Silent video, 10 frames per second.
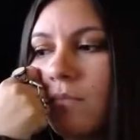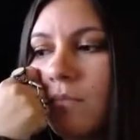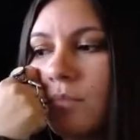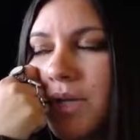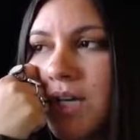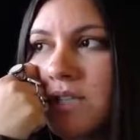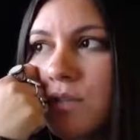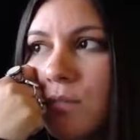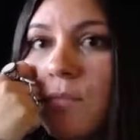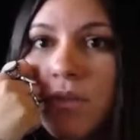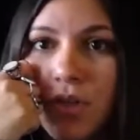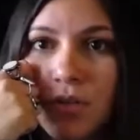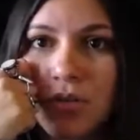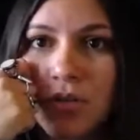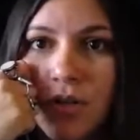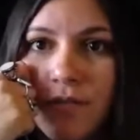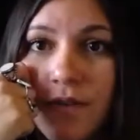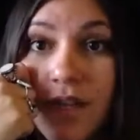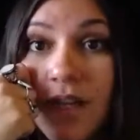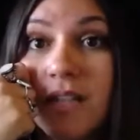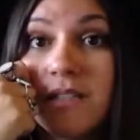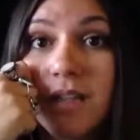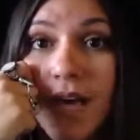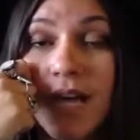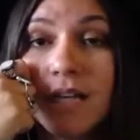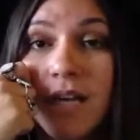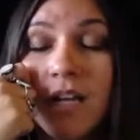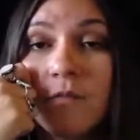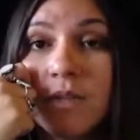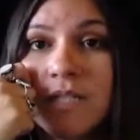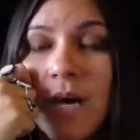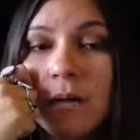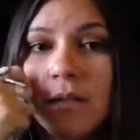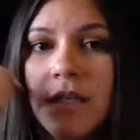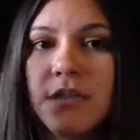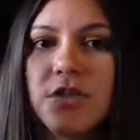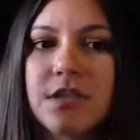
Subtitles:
Because the moment that you start feeding into that negative mentality,